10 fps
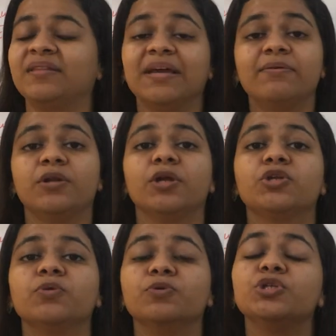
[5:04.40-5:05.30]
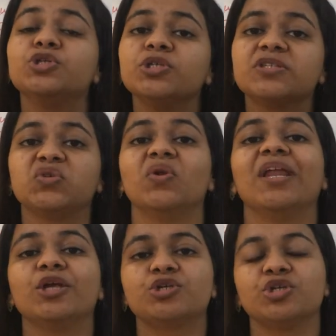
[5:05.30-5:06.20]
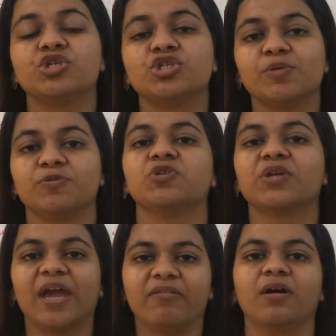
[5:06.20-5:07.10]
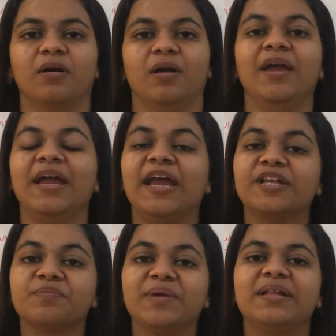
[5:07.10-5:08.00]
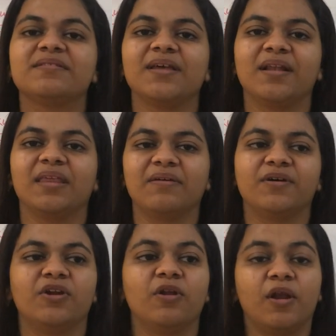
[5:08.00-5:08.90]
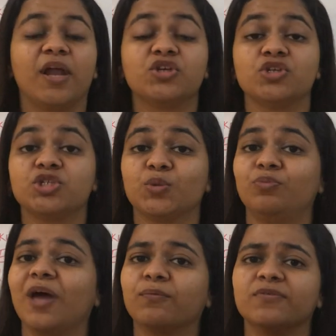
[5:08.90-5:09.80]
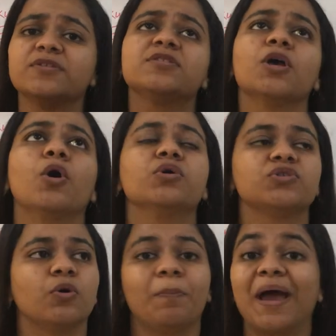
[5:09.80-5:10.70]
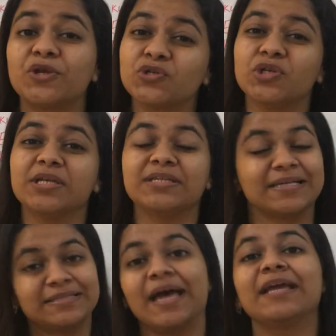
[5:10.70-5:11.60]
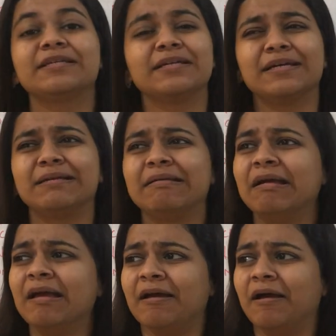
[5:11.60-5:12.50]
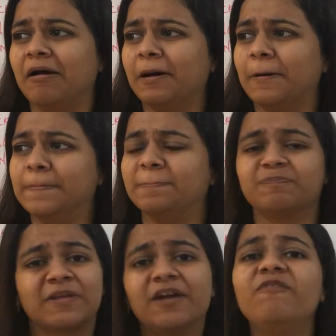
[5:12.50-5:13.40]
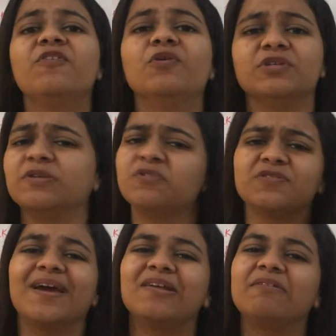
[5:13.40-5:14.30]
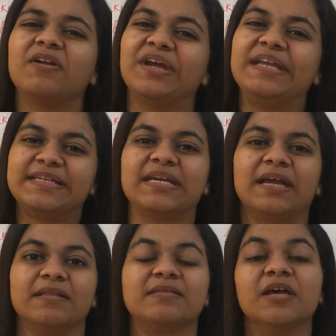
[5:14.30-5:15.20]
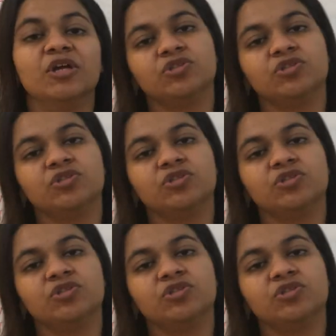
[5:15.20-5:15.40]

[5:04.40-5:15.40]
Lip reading: They were in a tumultuous relationship together. It means that they were in a relationship that was so, so passionate, excited, confused. It was very, very intense.